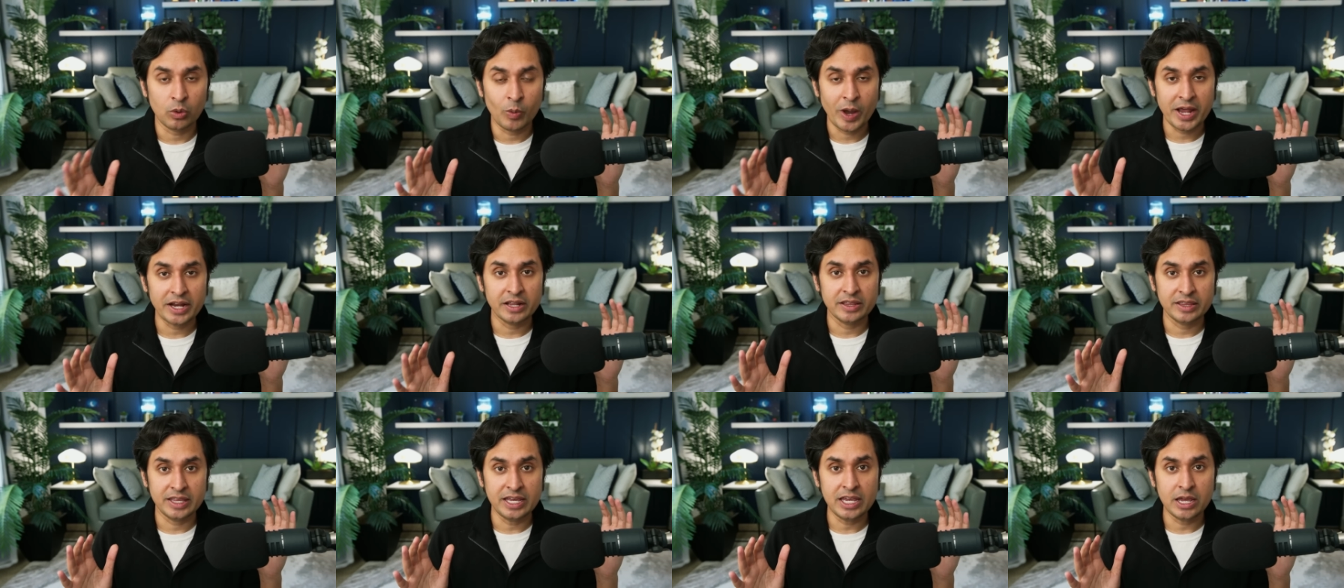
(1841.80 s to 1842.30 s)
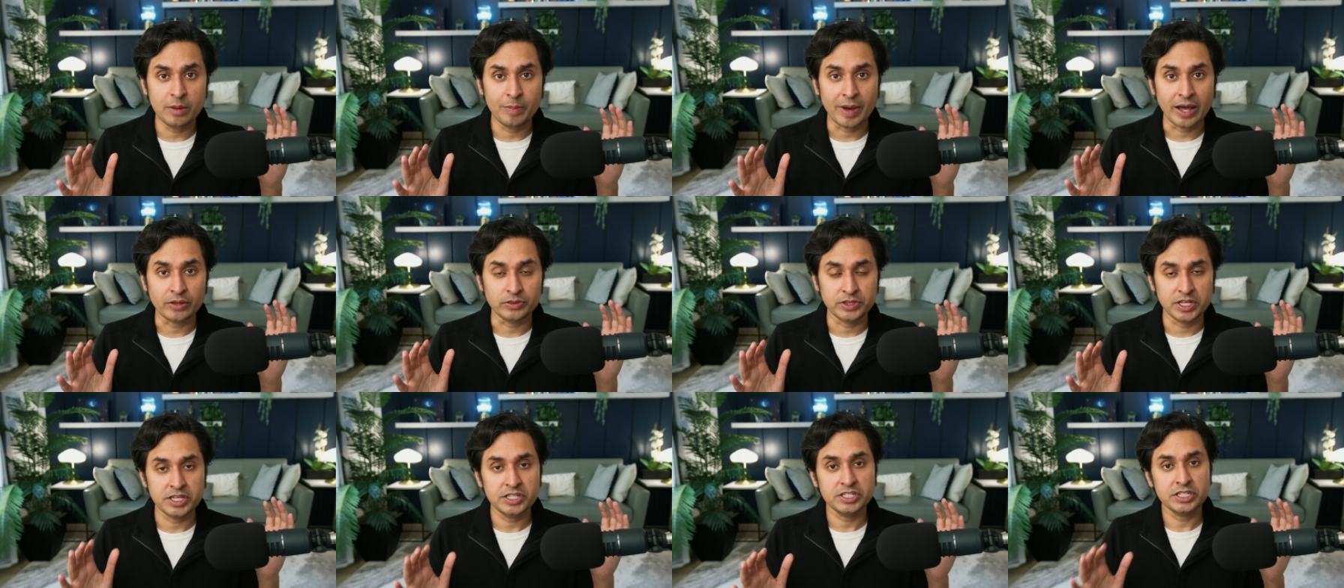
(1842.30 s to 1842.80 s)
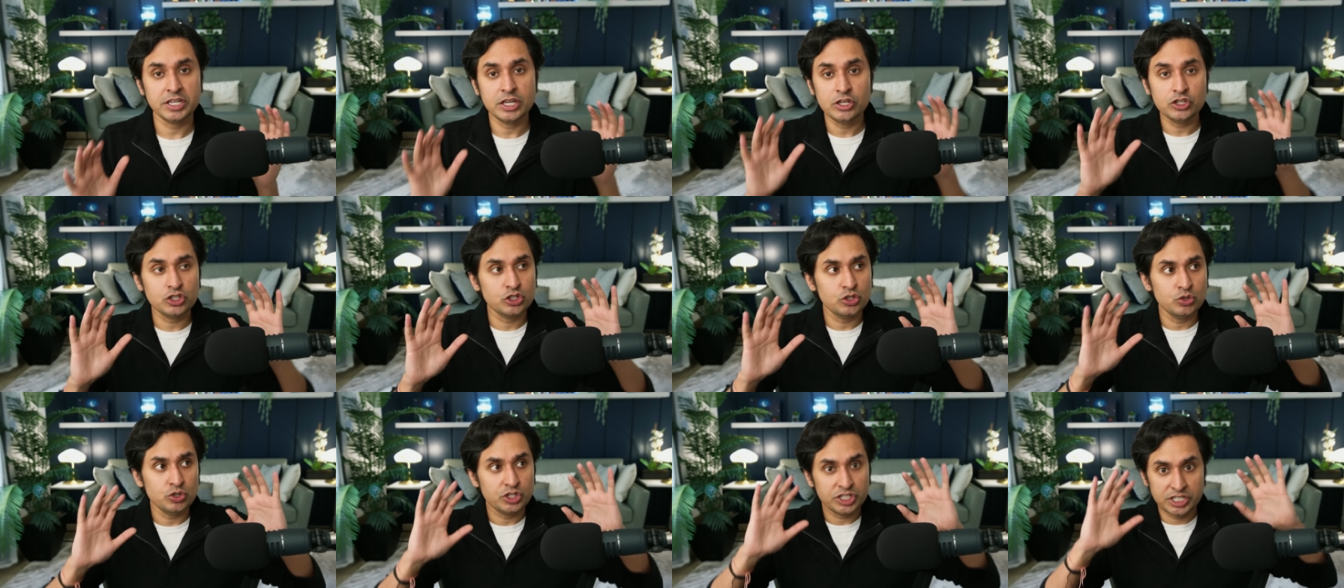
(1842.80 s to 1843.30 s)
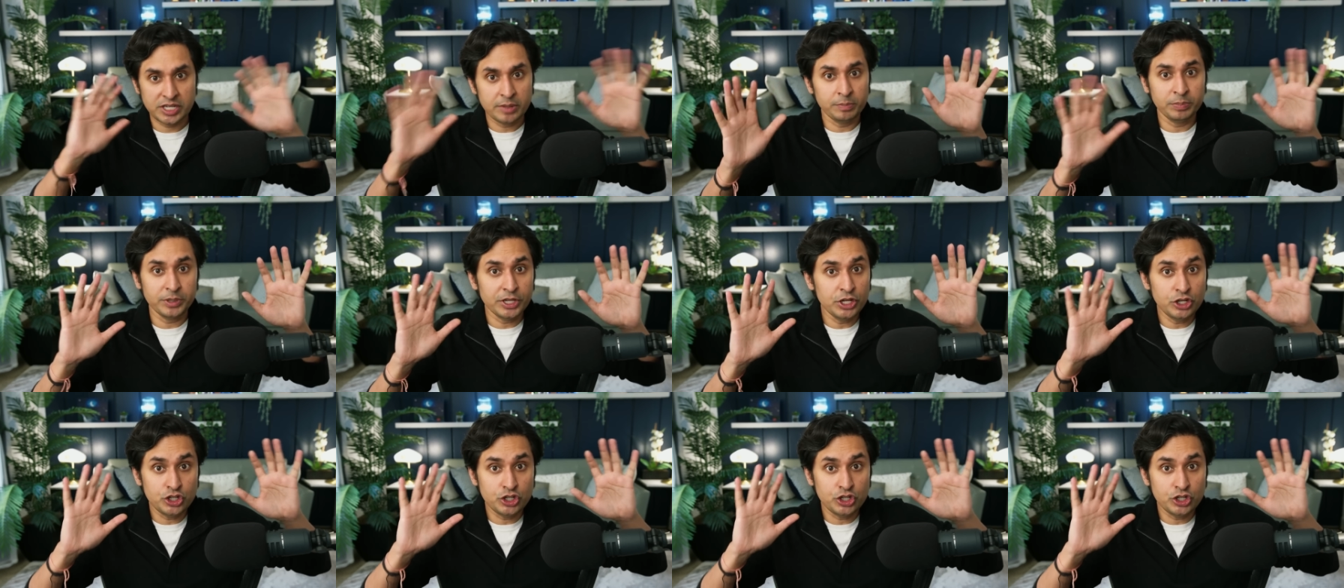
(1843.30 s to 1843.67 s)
way to think about this is to simply